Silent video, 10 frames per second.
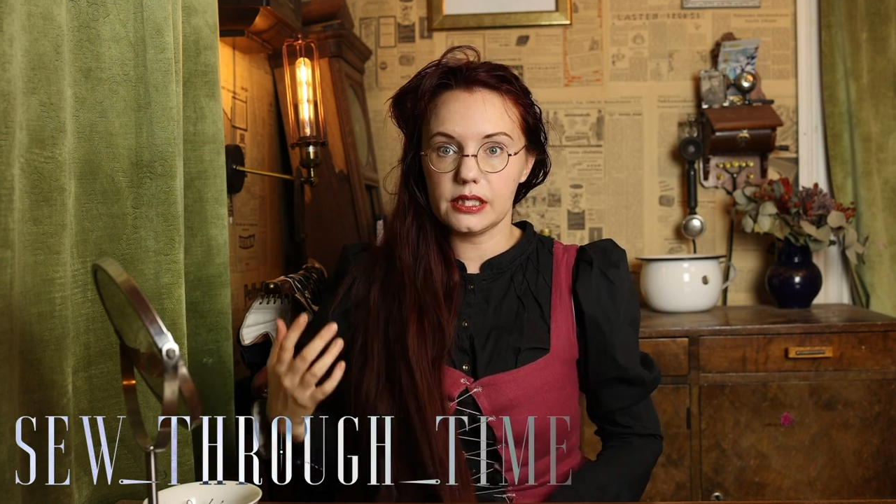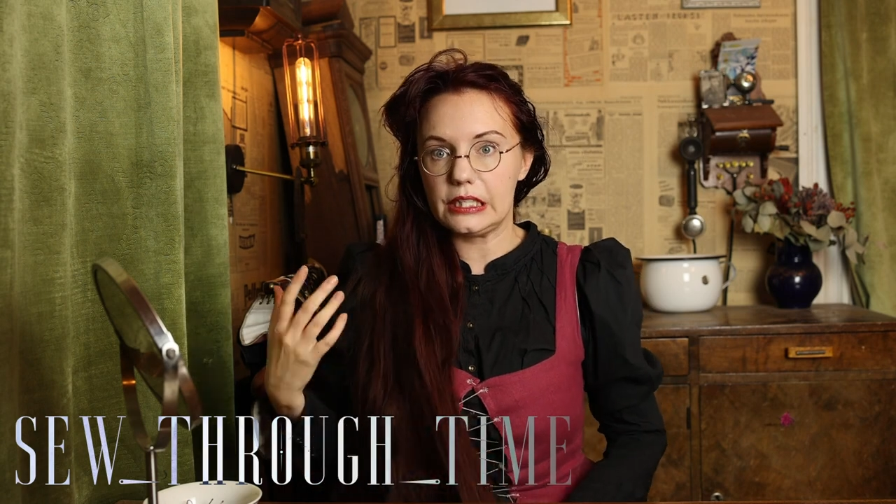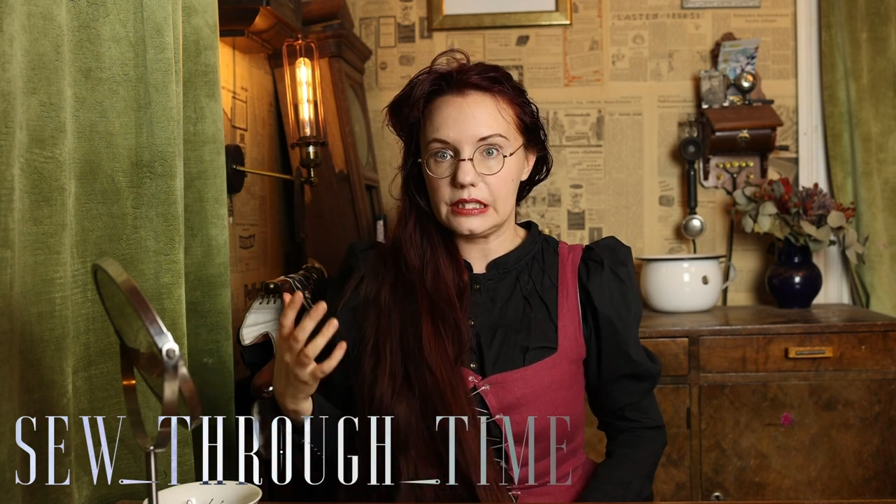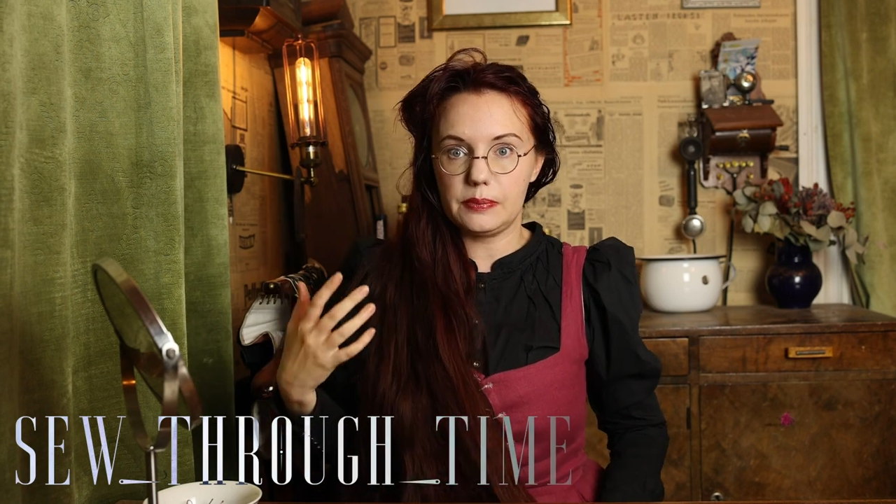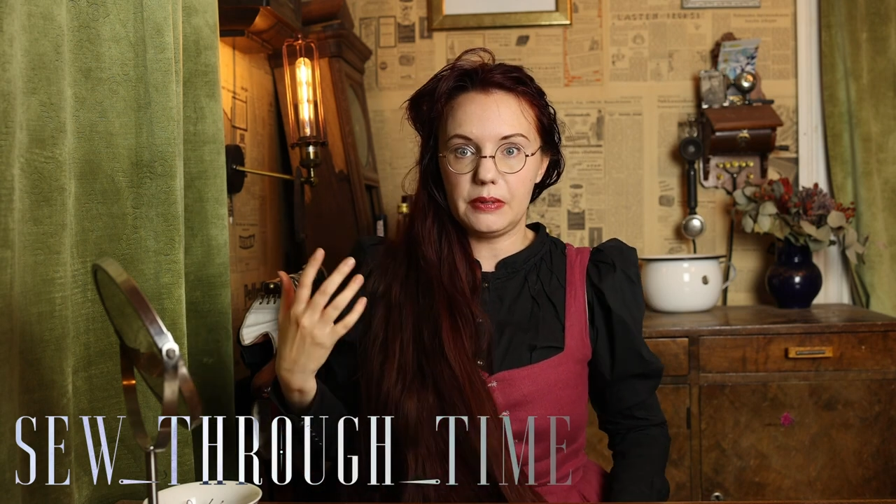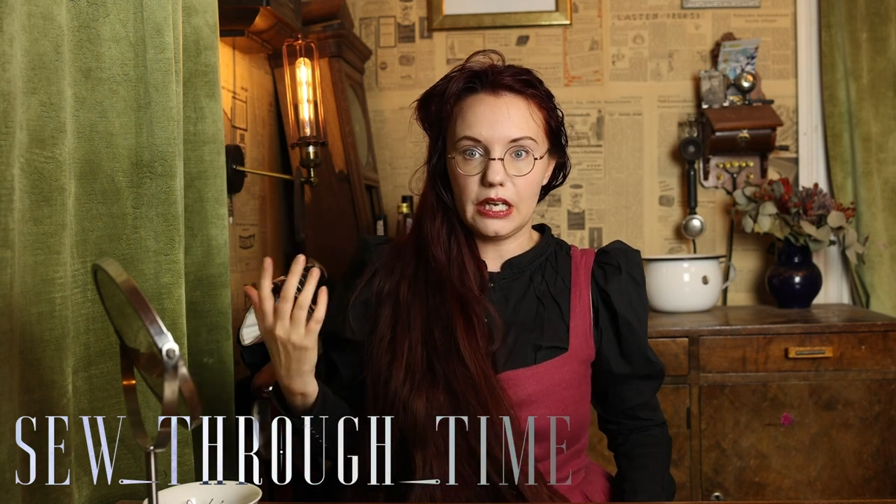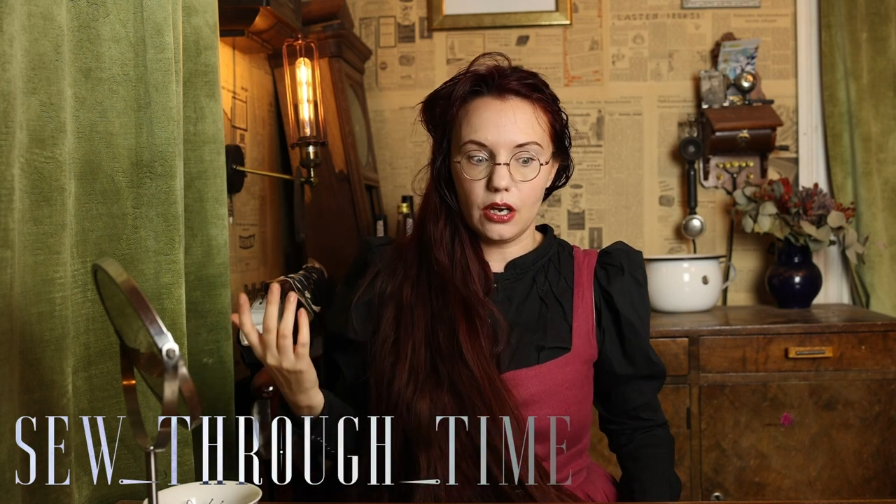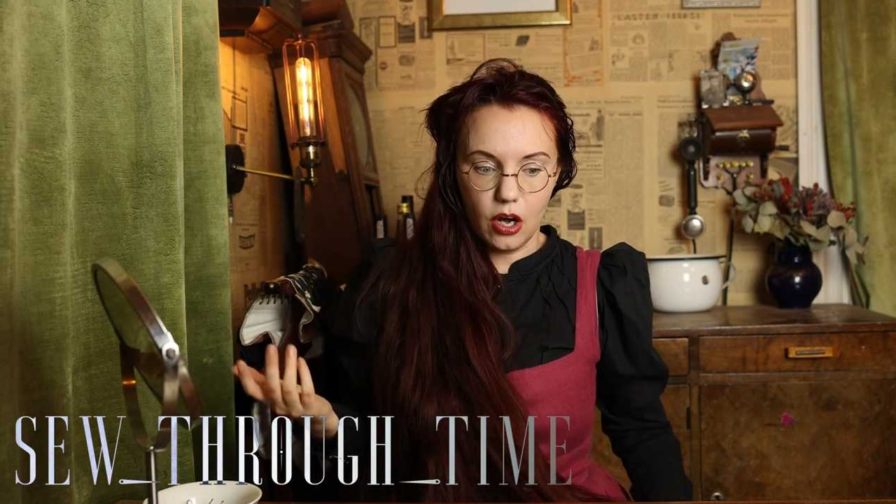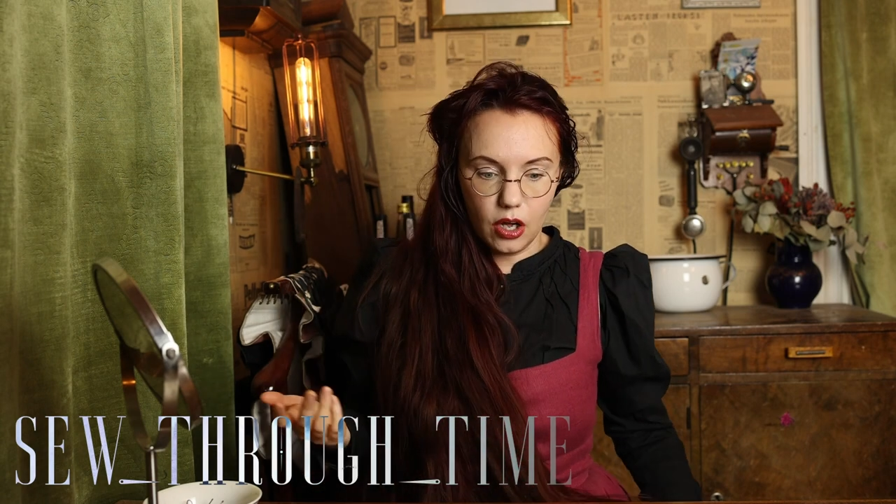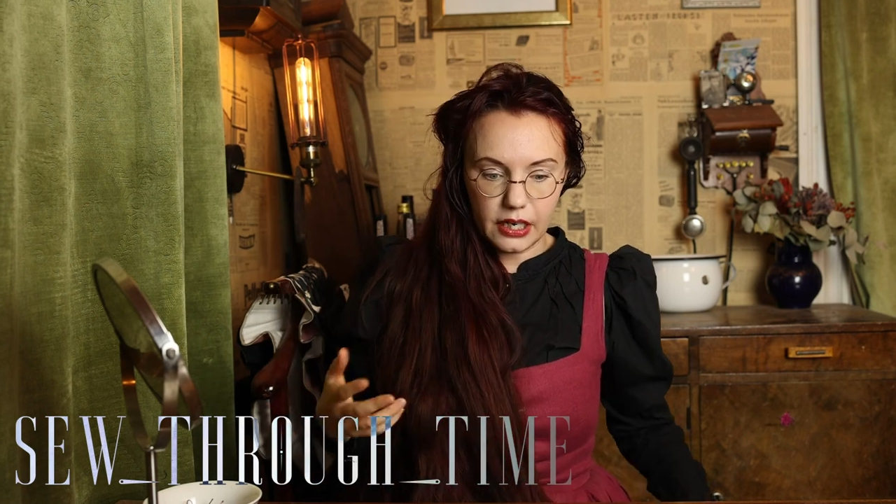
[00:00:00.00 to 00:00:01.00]
starts
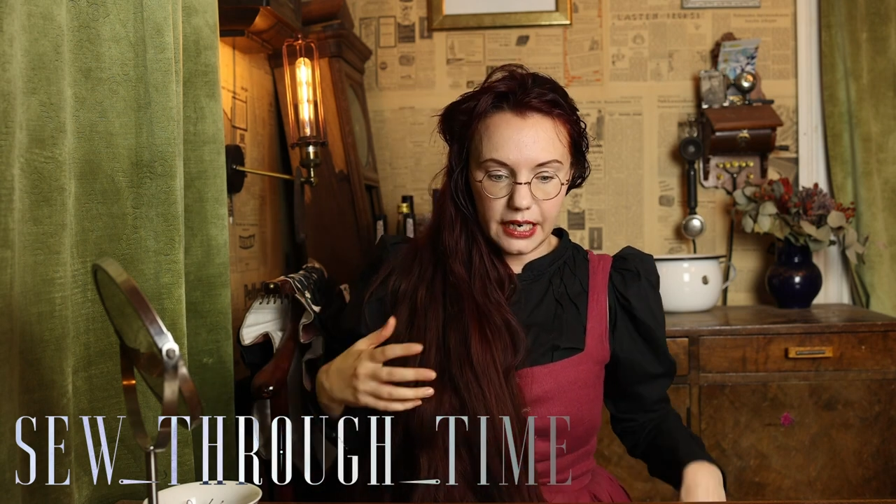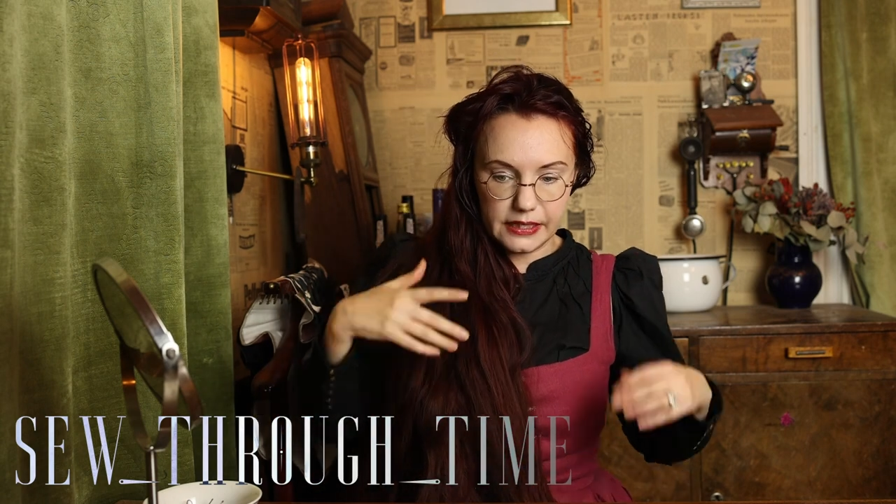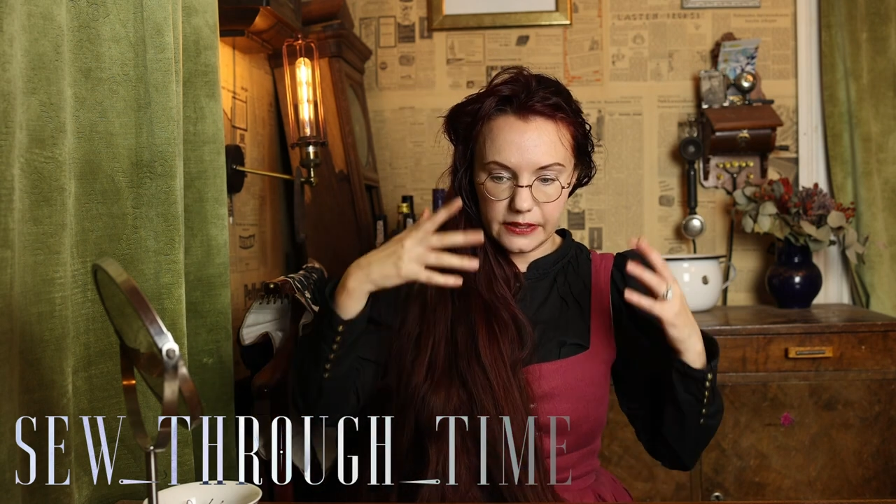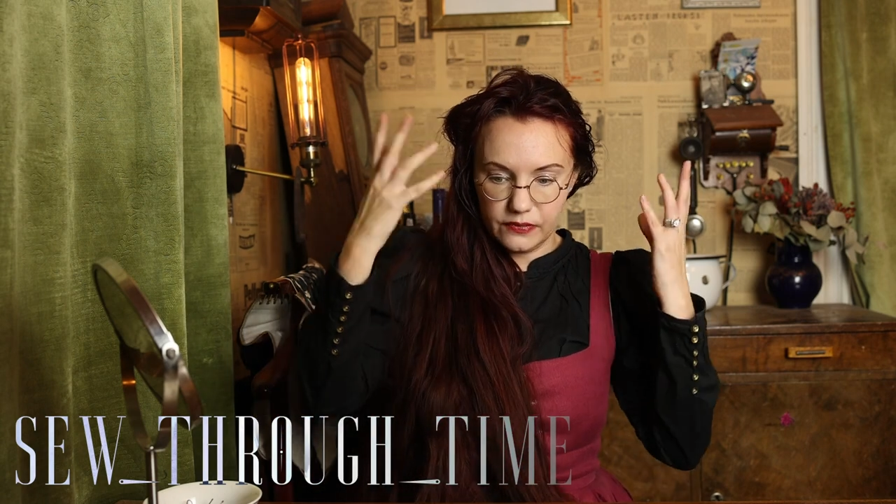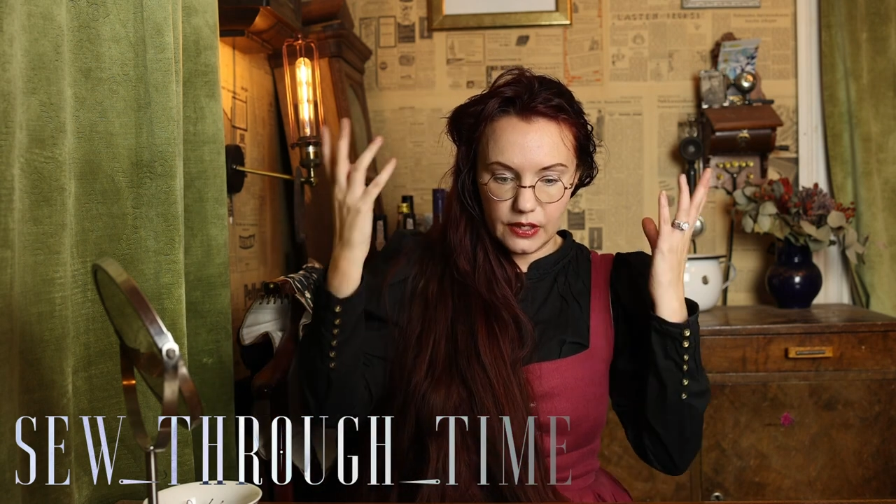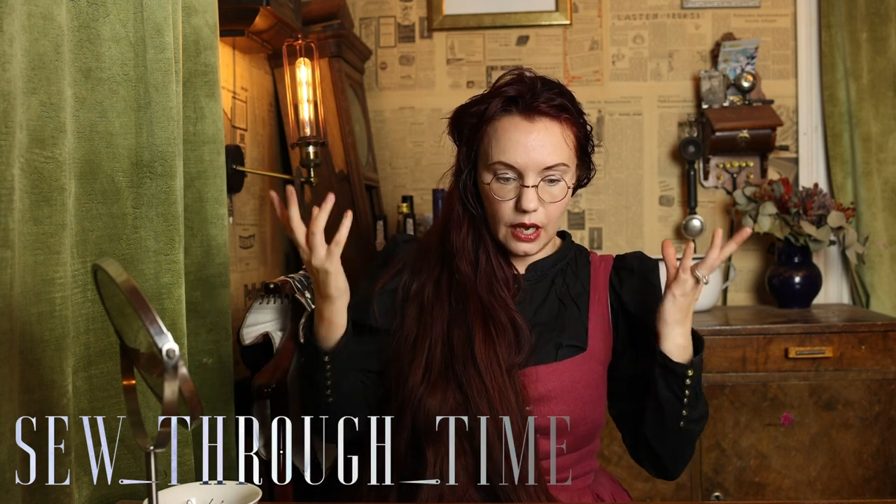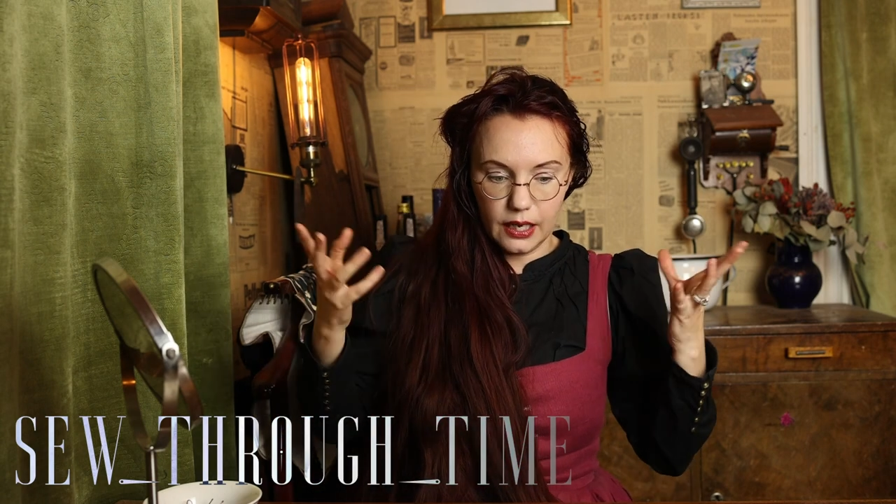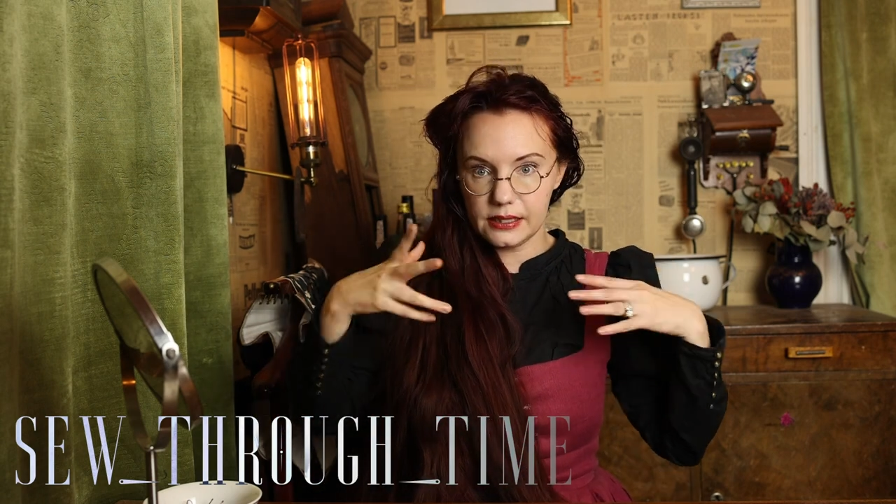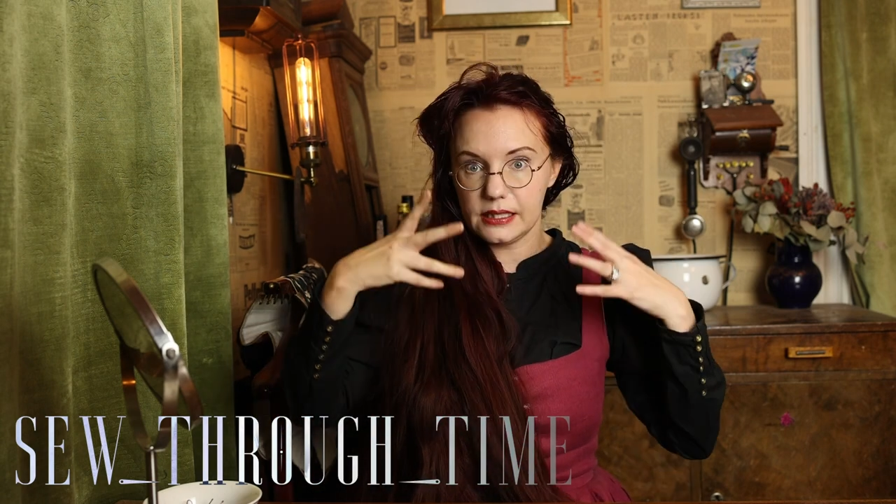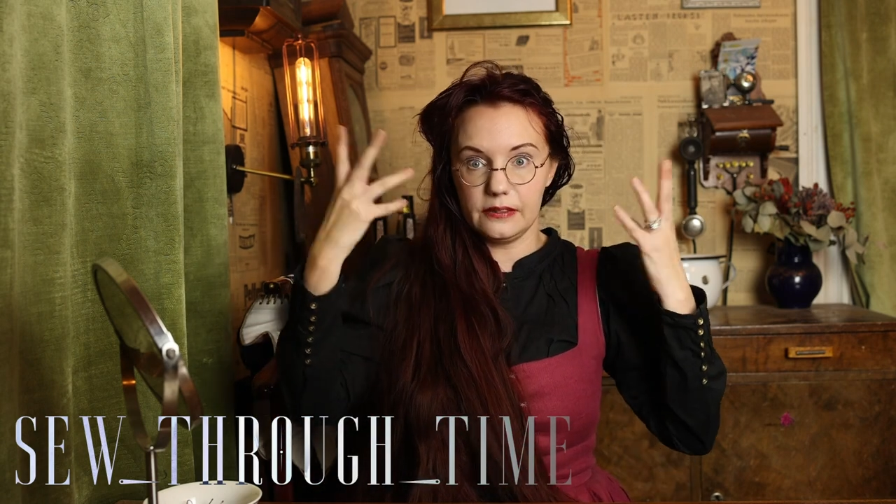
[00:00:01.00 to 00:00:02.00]
being all kinds of
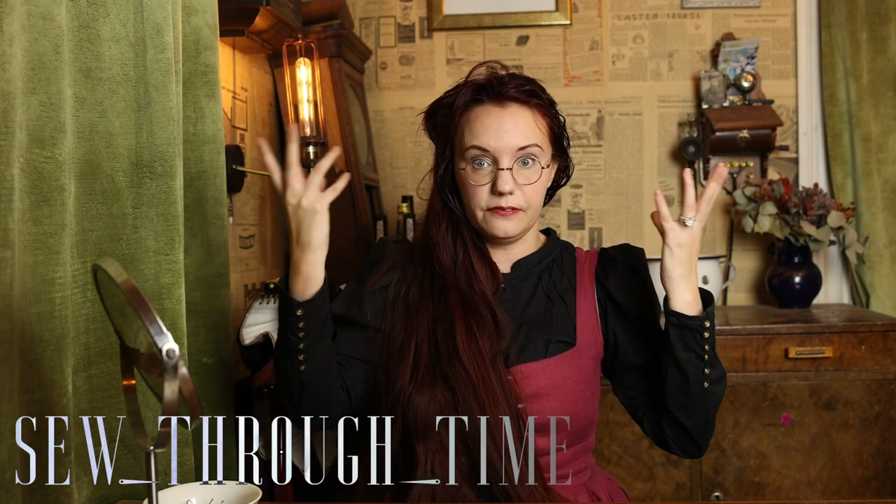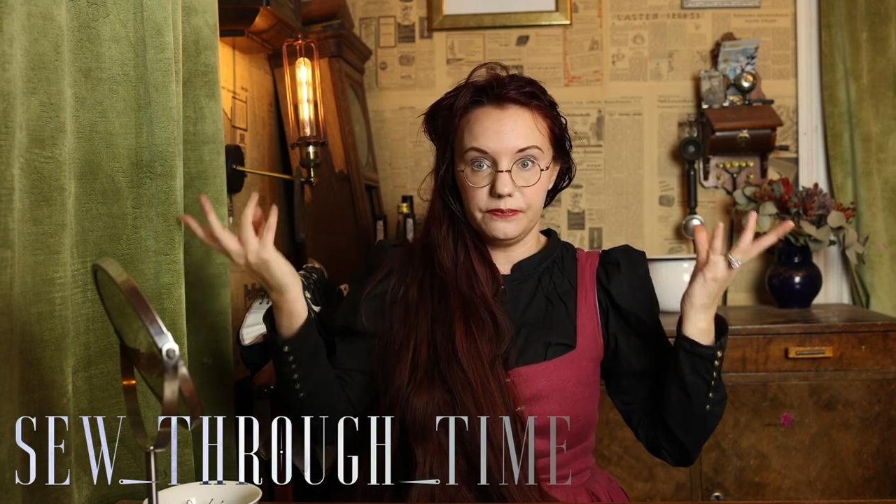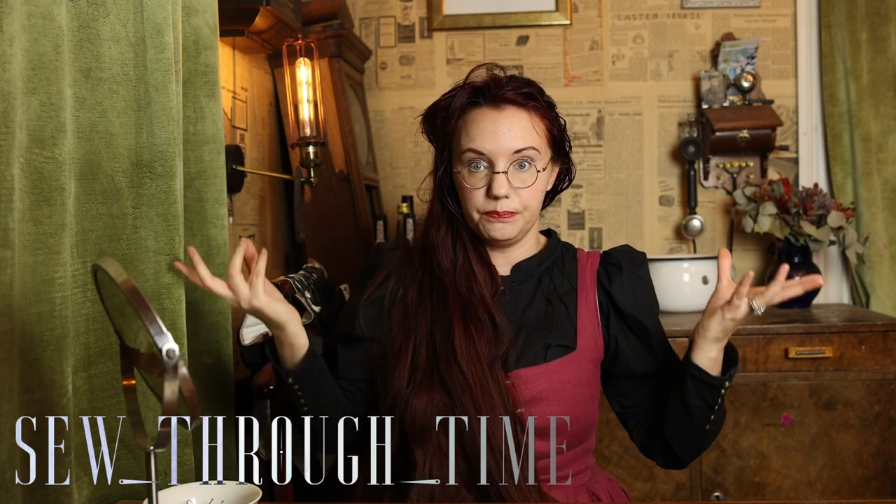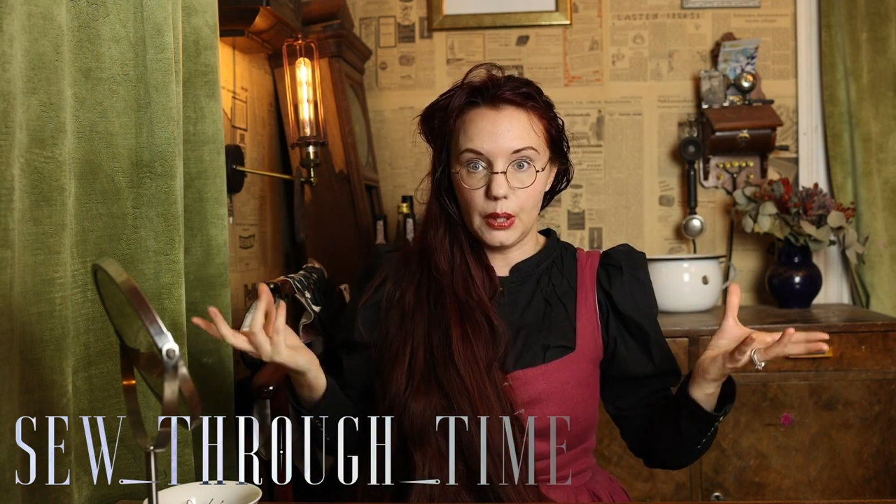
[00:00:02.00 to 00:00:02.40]
knots and